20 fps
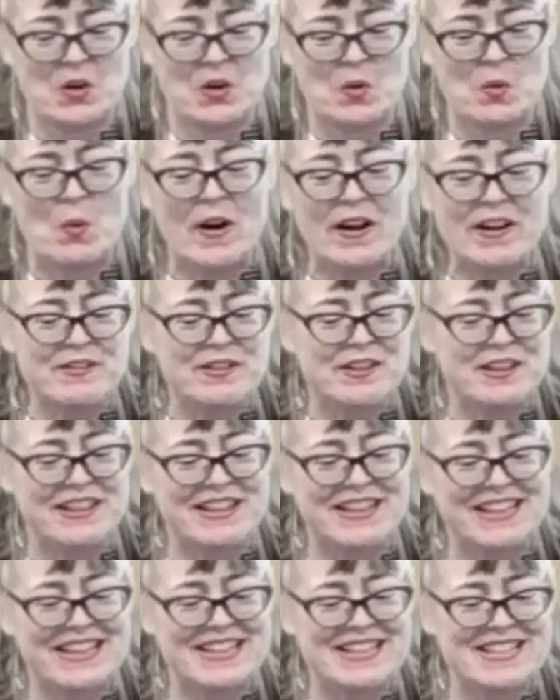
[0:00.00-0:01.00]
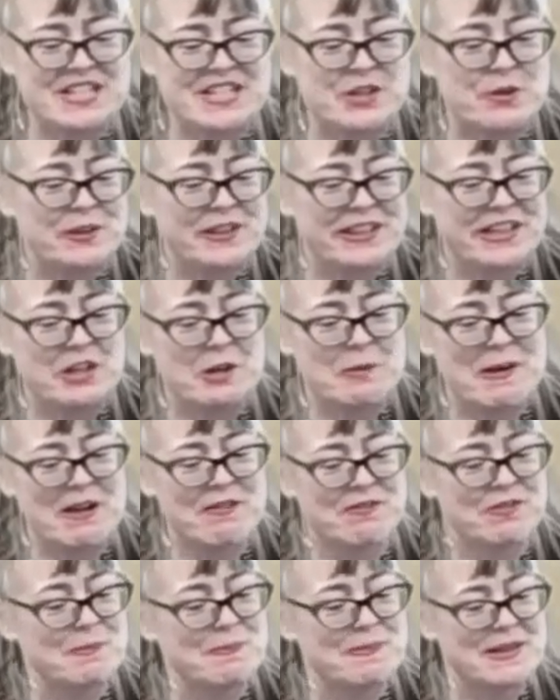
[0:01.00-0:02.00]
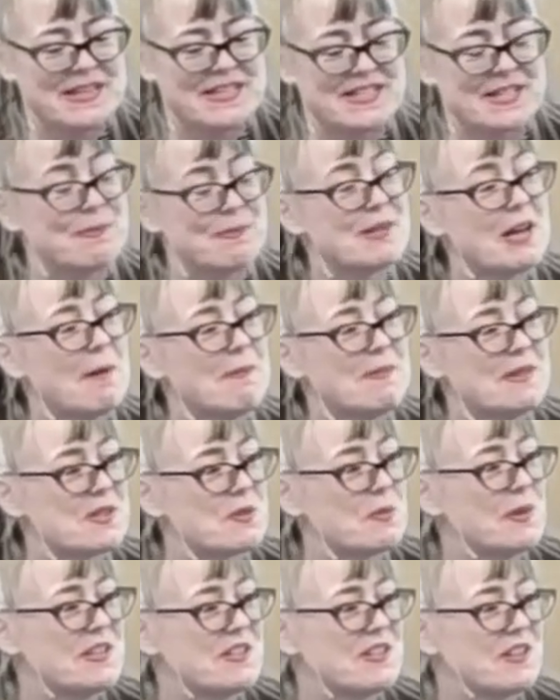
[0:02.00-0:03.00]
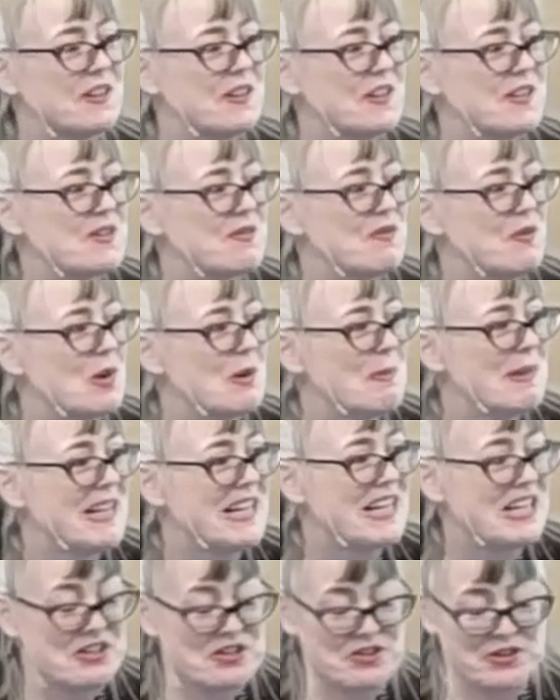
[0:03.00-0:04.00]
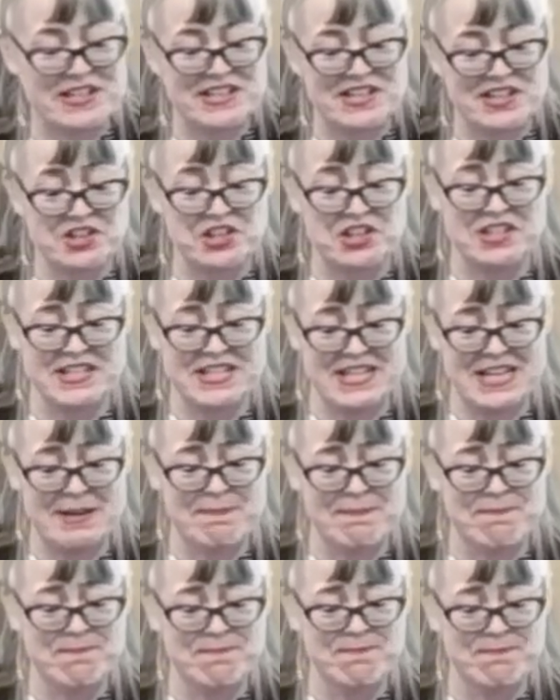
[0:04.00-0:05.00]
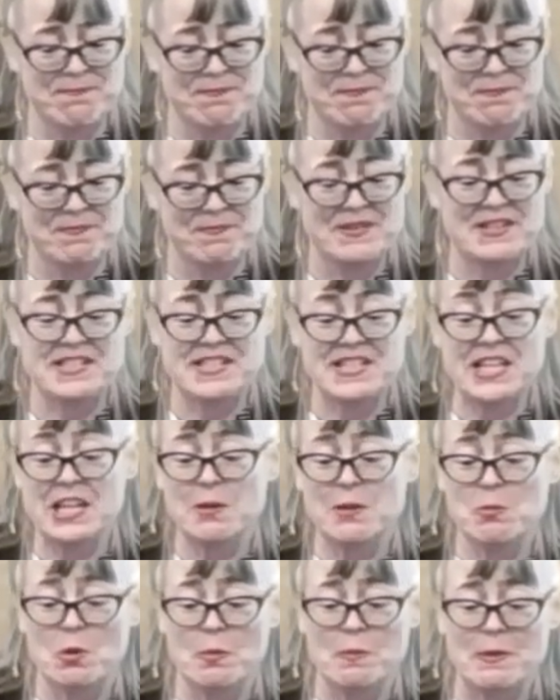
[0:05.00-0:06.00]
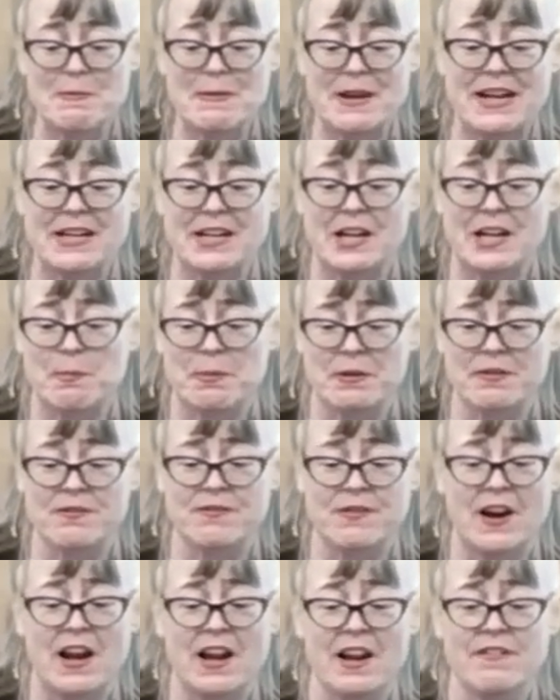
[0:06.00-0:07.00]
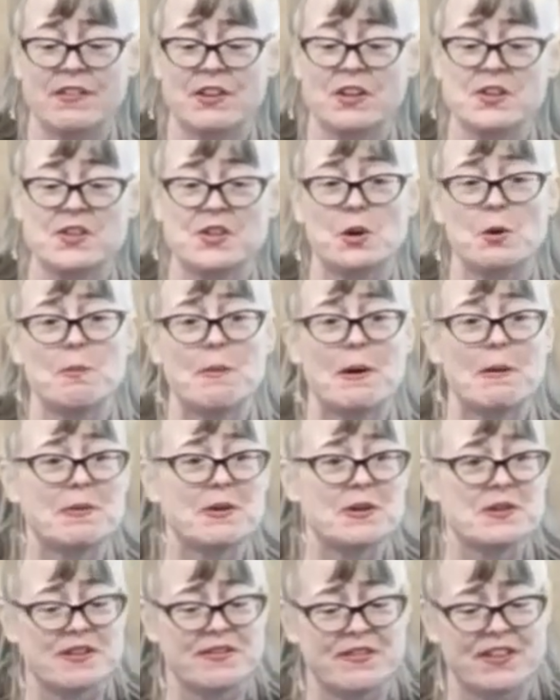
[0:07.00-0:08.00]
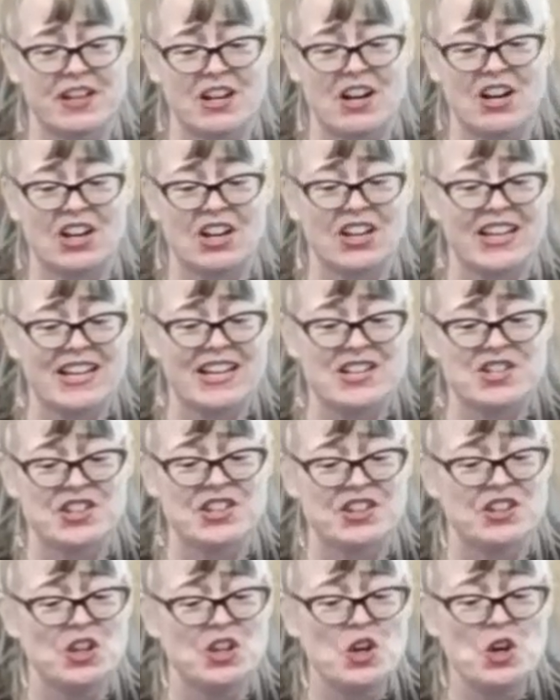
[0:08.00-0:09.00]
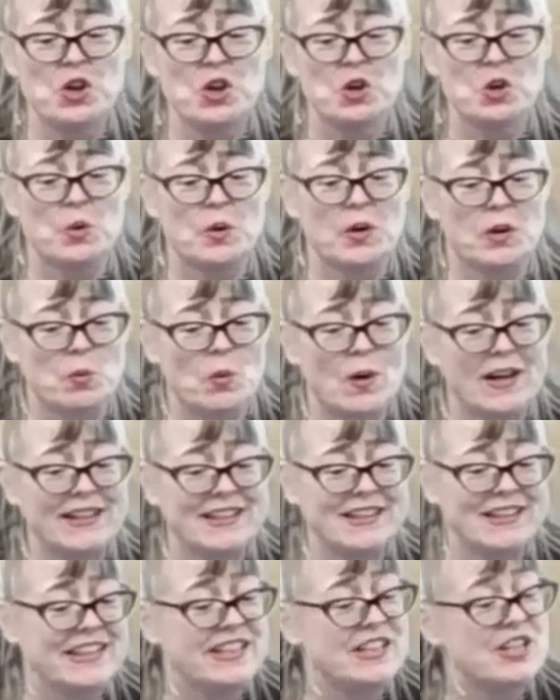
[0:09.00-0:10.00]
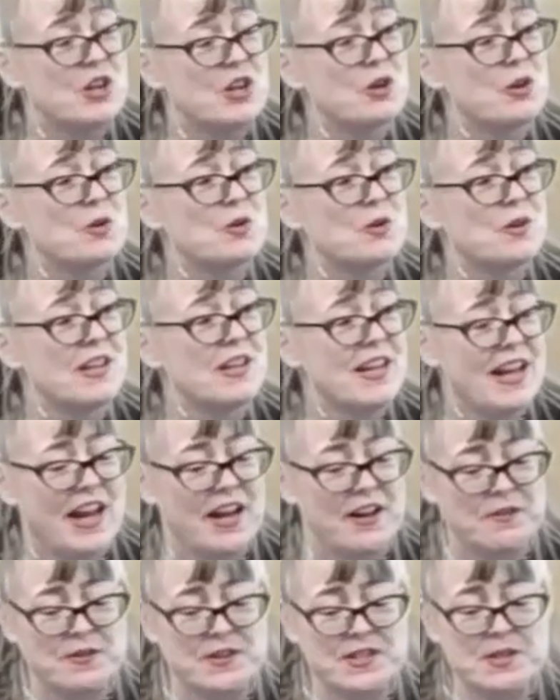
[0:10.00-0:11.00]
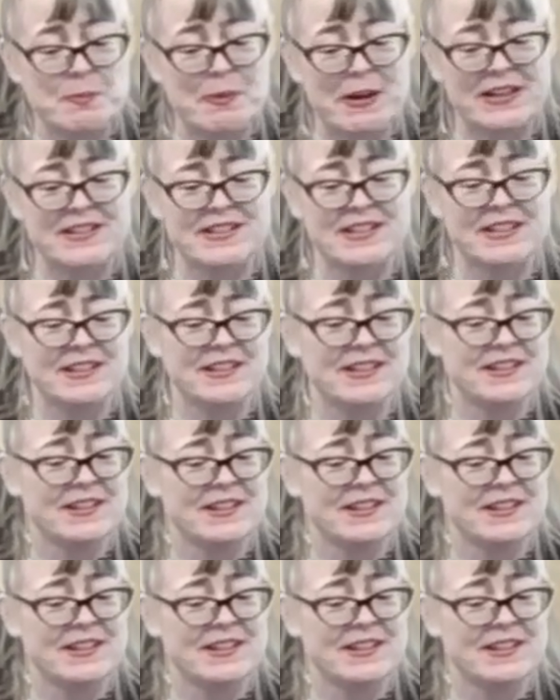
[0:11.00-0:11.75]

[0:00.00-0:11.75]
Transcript: One of the things you will hear about from me sometime this winter is forming a transition team. This team will be made up of 5 or so members of the congregation who are widely known and respected,